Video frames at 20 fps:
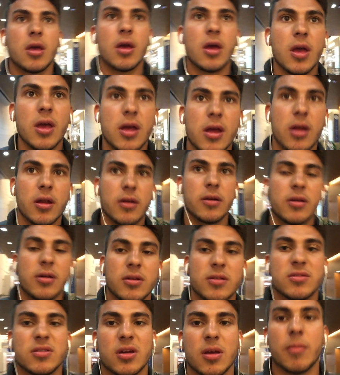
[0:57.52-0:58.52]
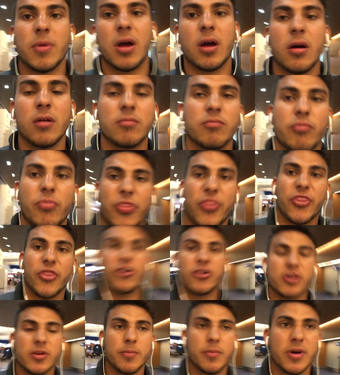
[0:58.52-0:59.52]
And it took about
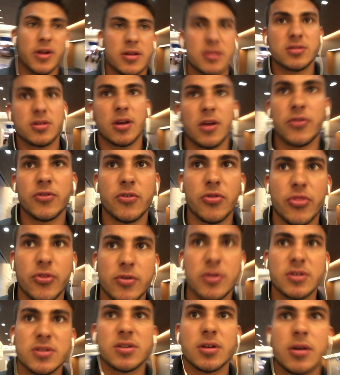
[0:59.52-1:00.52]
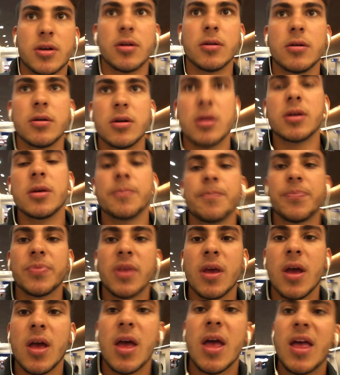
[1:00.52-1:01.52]
30 minutes to get through the security.
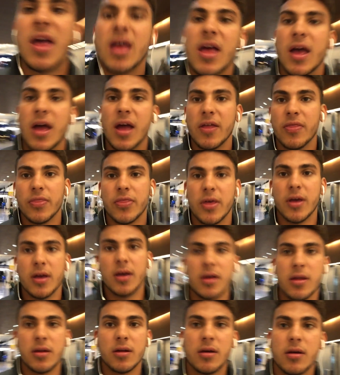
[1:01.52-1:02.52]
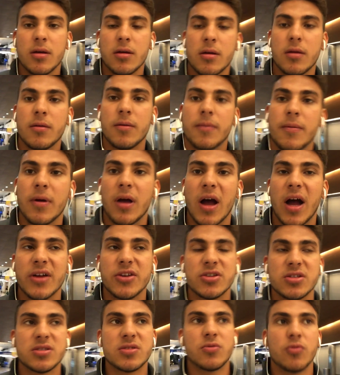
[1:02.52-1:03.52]
And then I
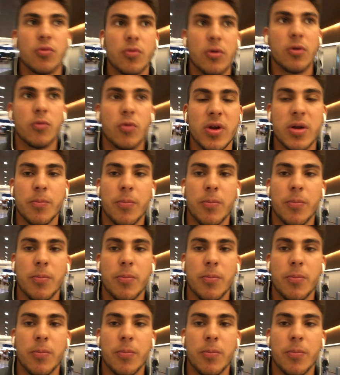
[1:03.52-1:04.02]
just went